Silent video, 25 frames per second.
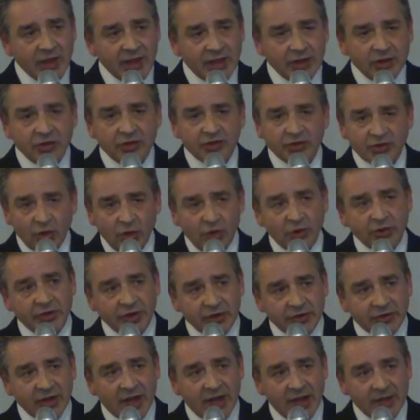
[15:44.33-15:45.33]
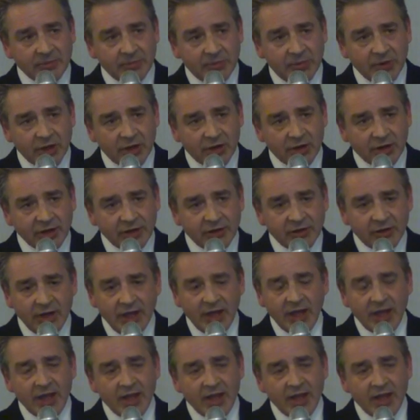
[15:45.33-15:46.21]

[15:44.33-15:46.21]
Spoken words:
in a shorter time period,